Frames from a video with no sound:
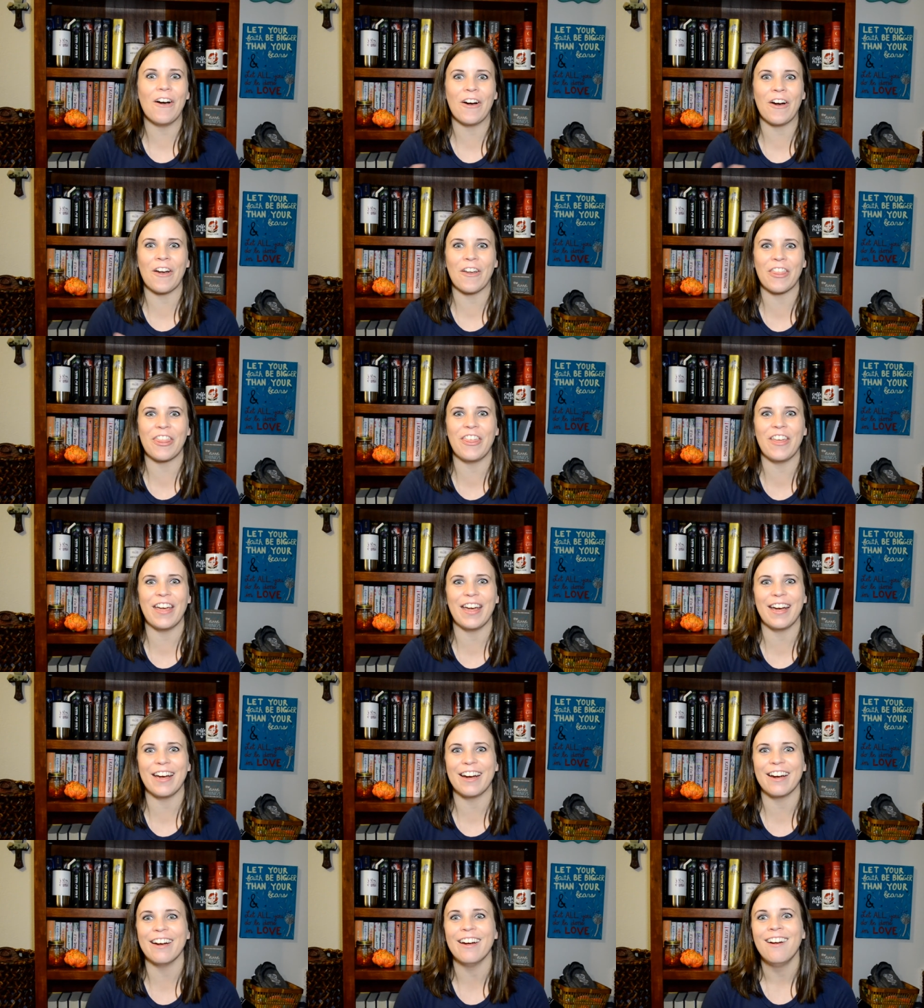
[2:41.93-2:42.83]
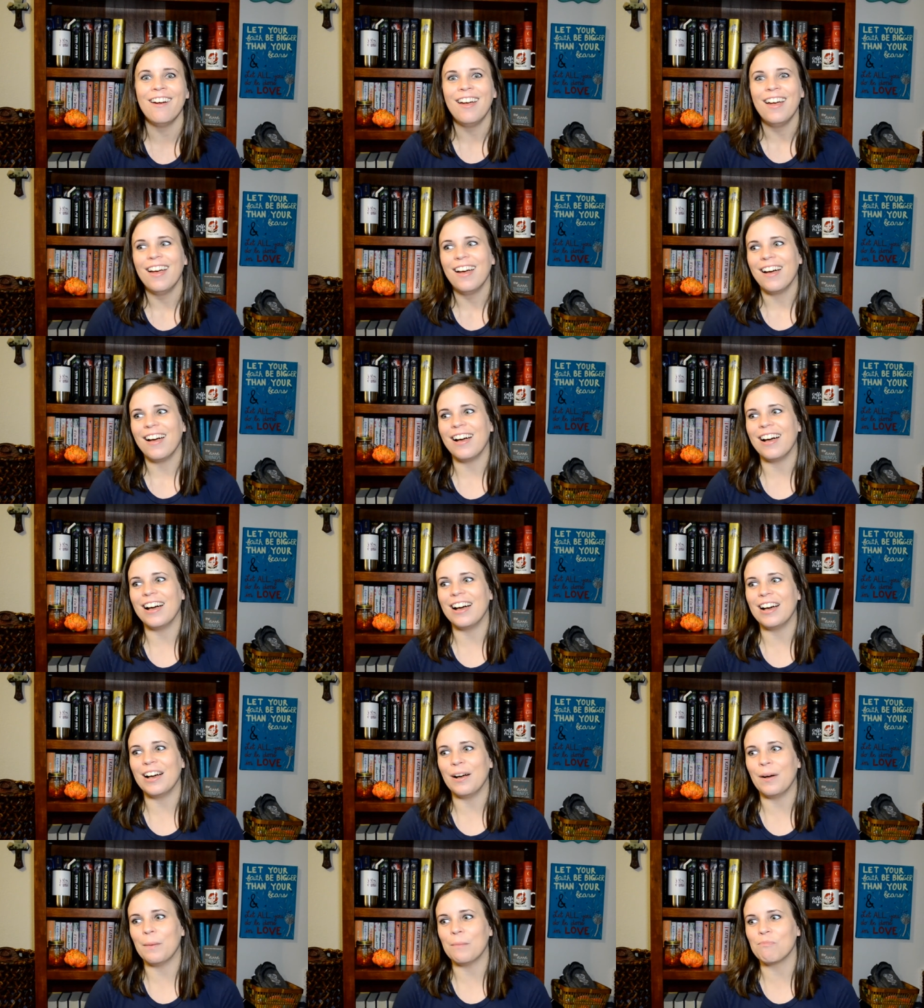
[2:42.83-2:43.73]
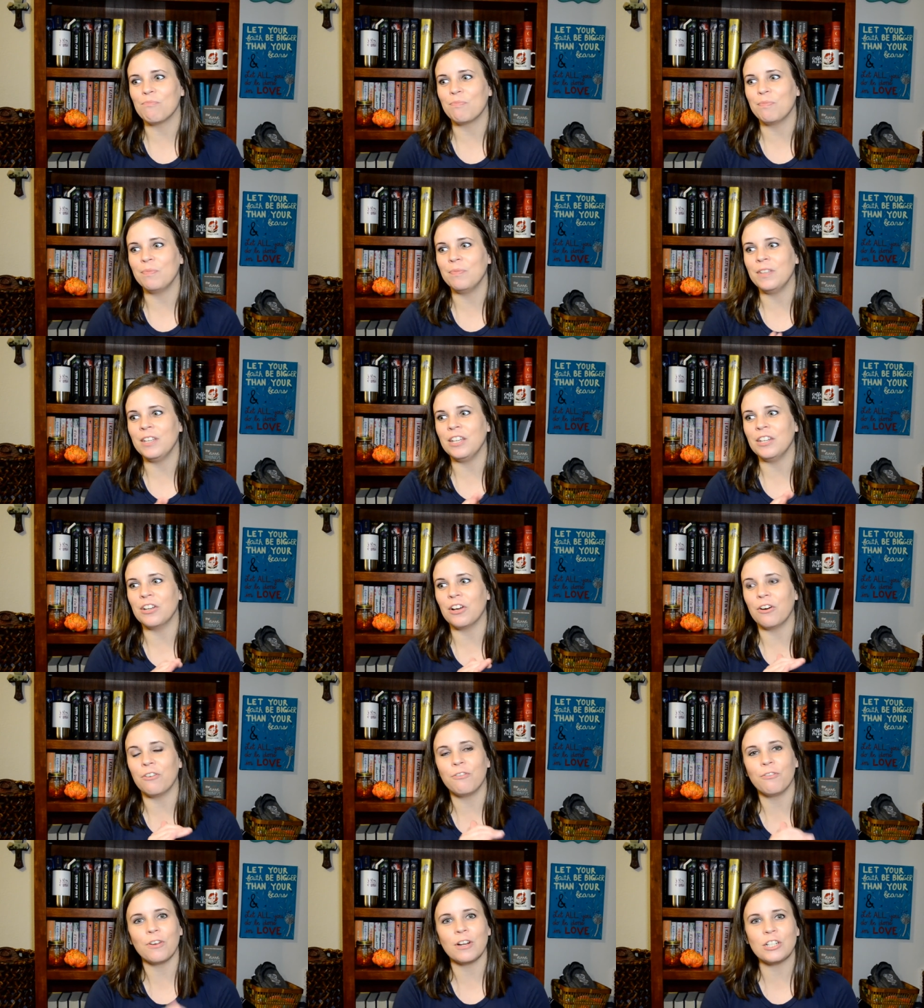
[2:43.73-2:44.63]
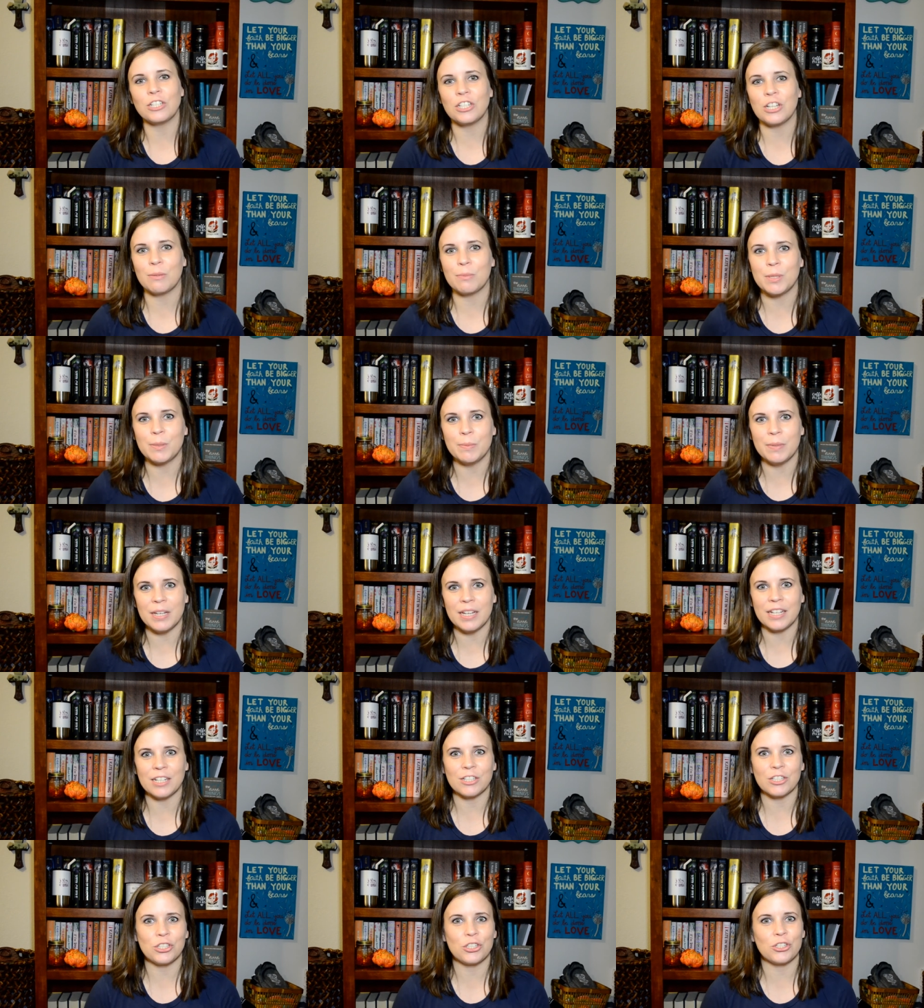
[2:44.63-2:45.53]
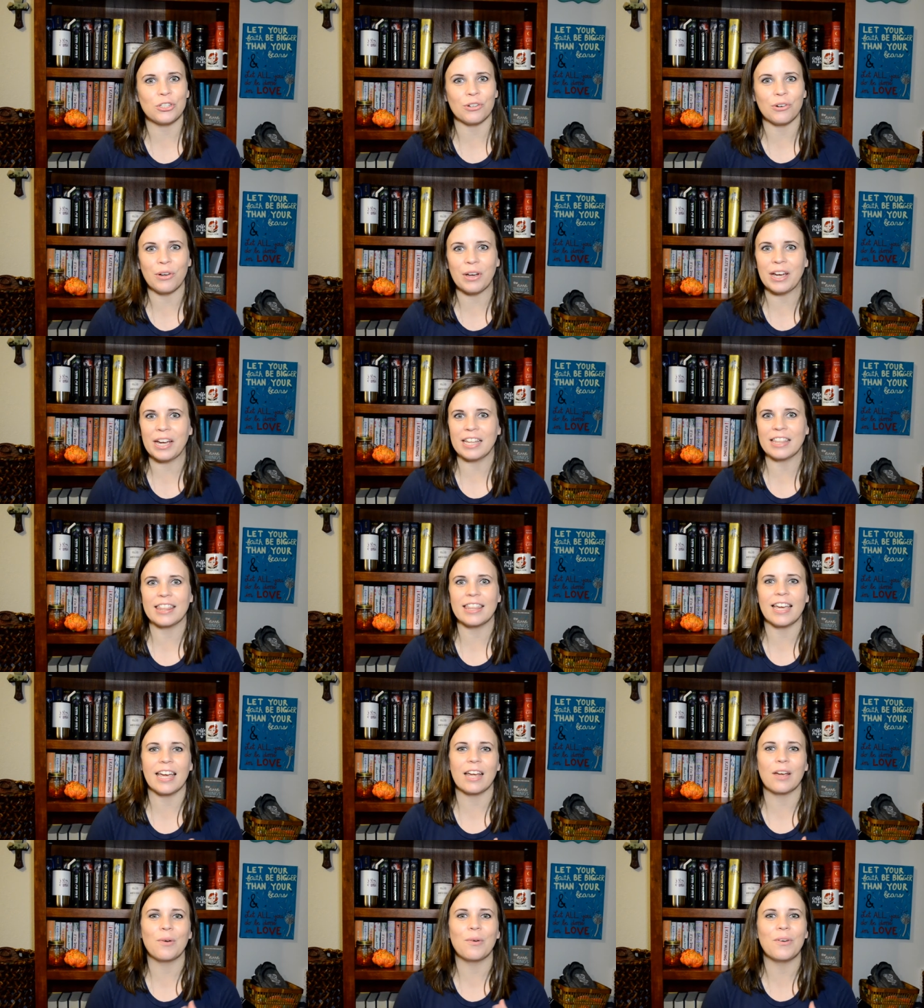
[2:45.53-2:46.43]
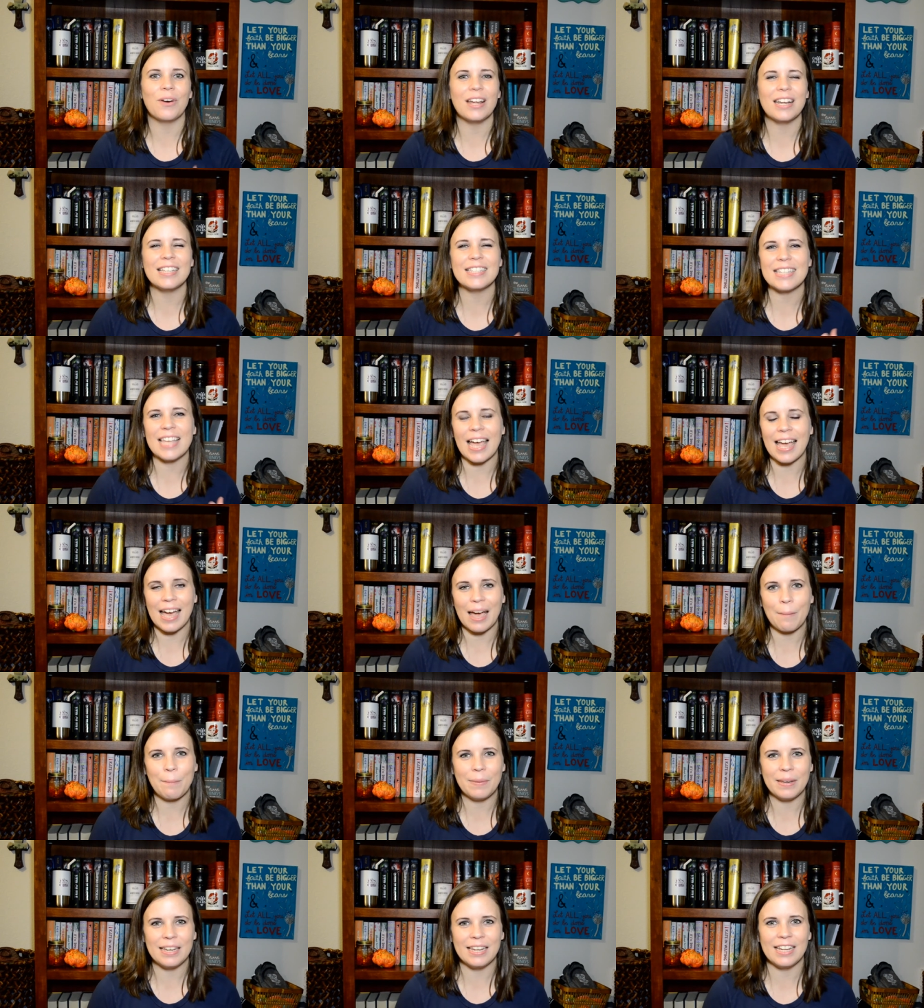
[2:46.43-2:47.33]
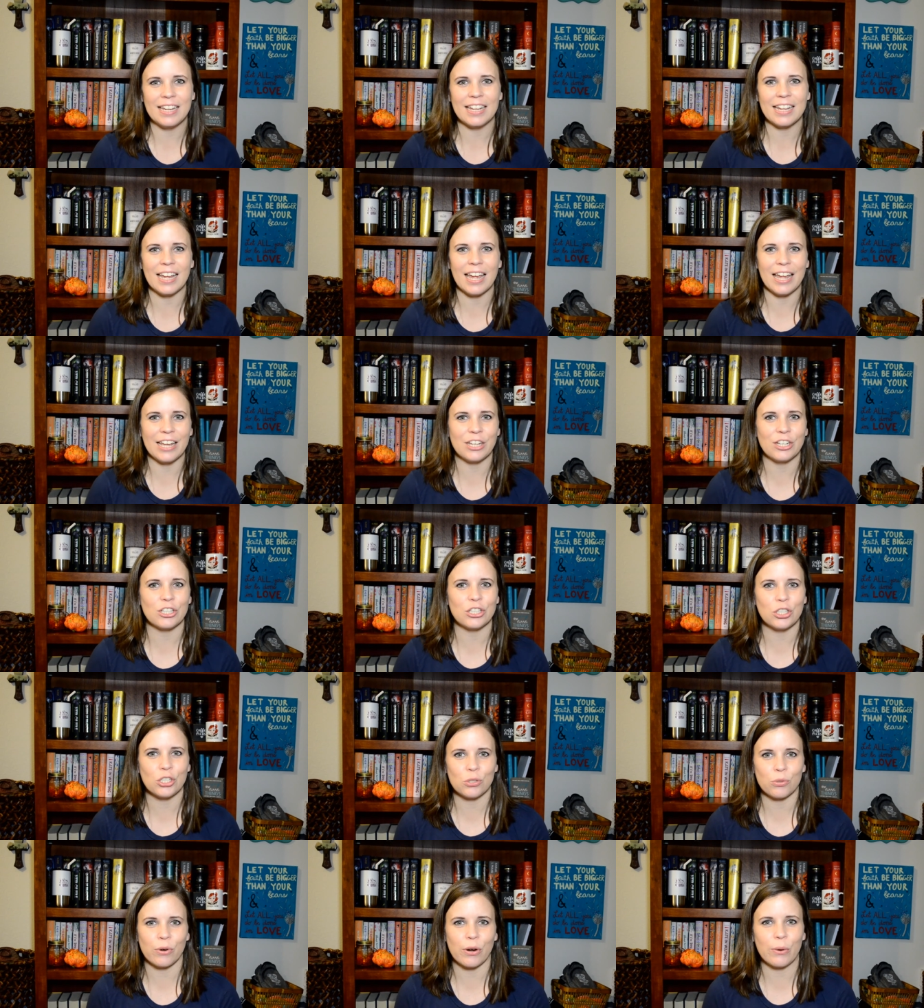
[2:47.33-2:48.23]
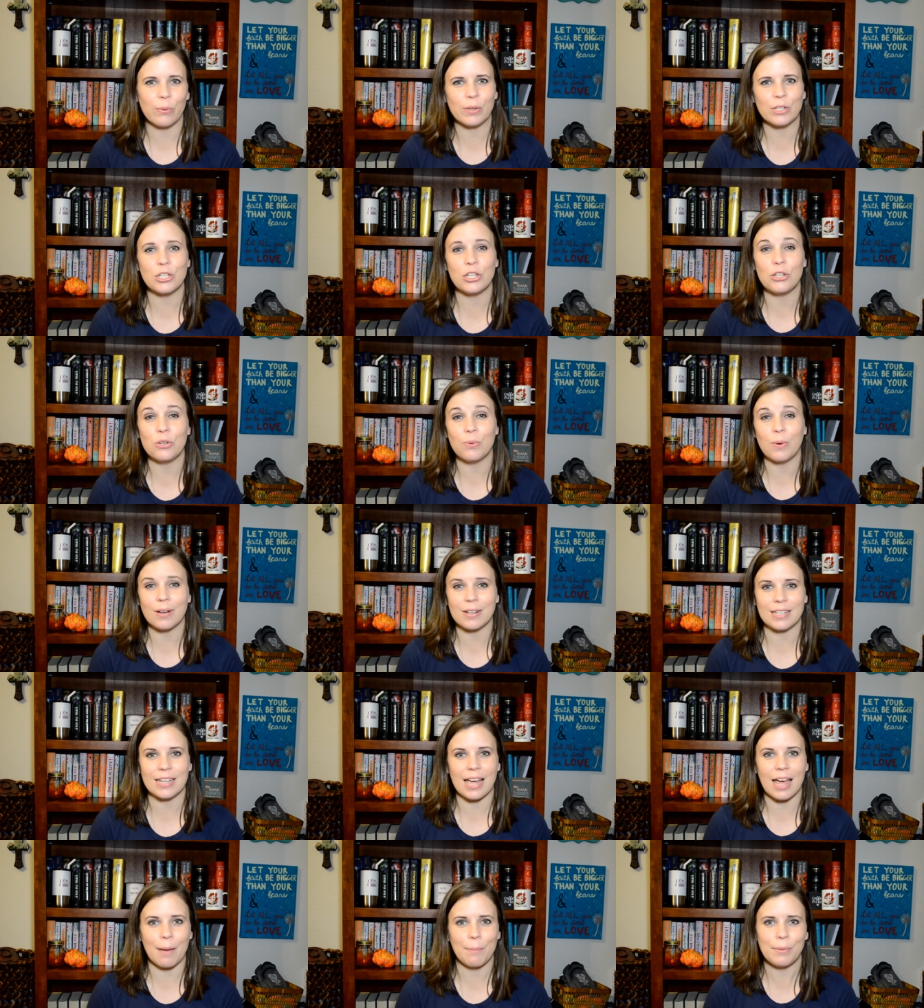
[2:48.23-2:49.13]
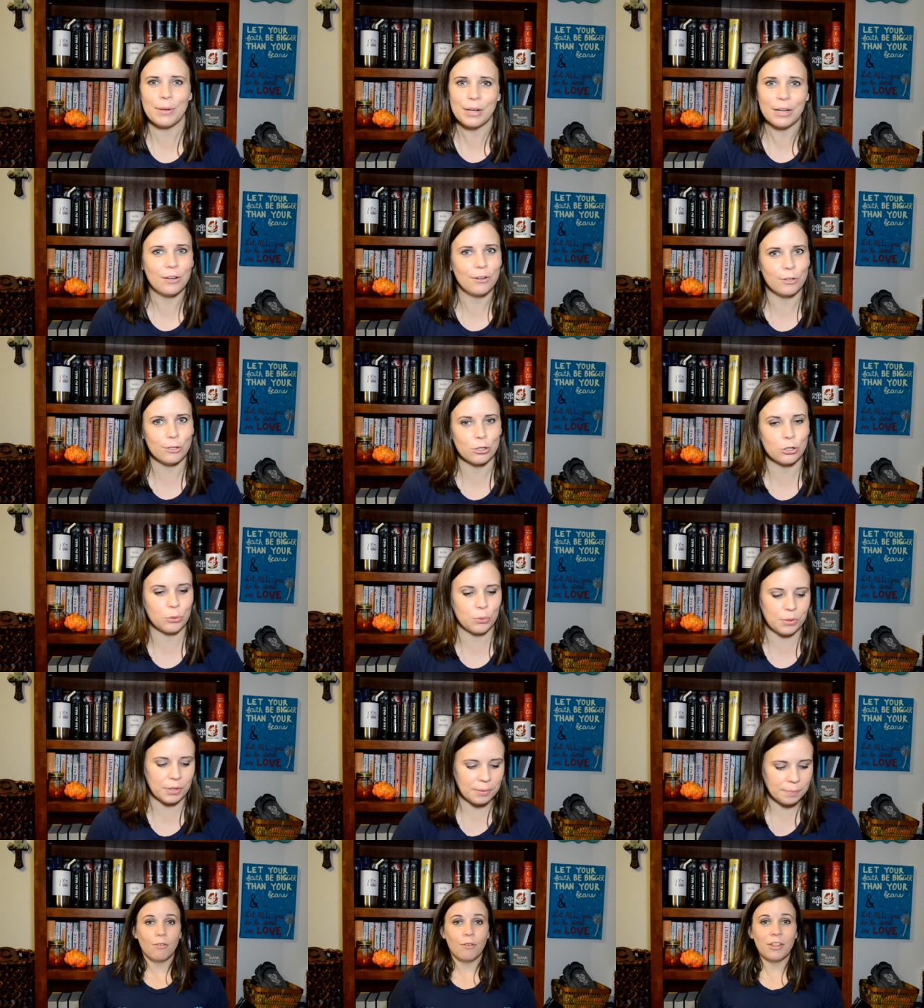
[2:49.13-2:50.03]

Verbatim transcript: are there um, you know, friendships being destroyed. Like, what is happening in your story? What do you want to happen in your story?